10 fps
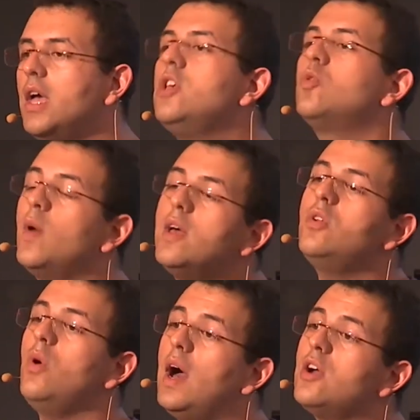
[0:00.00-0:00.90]
is where
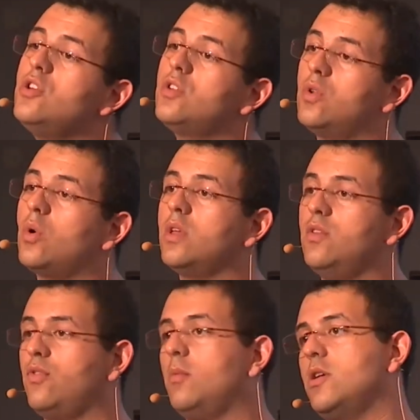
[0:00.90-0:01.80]
do you actually store the
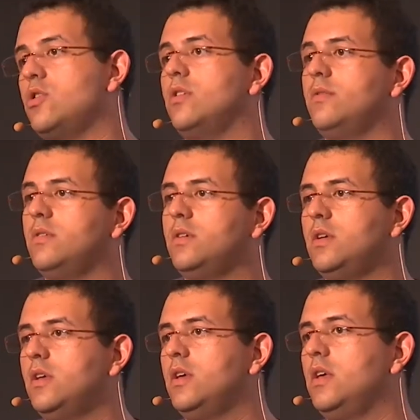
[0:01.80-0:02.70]
information.
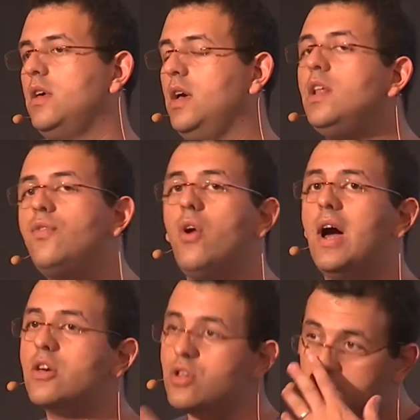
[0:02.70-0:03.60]
And if you
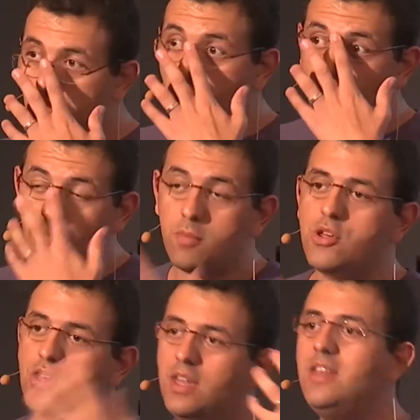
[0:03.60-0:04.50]
actually store the
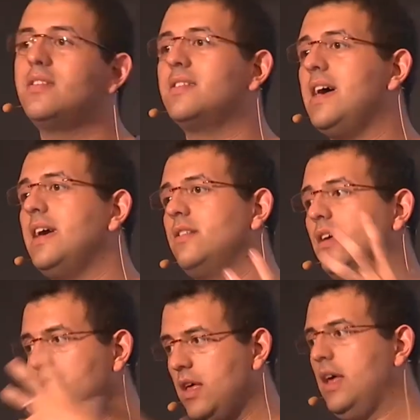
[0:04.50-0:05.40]
information inside
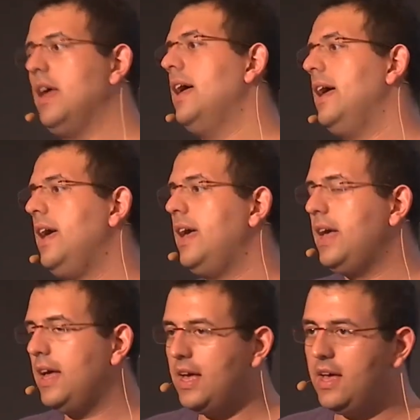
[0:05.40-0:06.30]

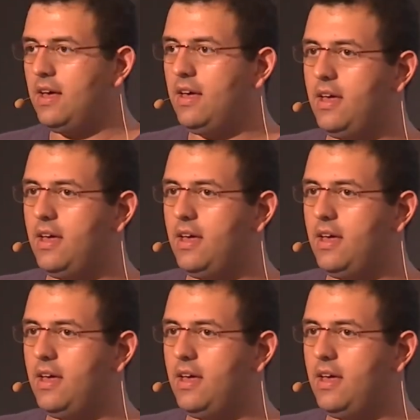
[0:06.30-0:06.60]
a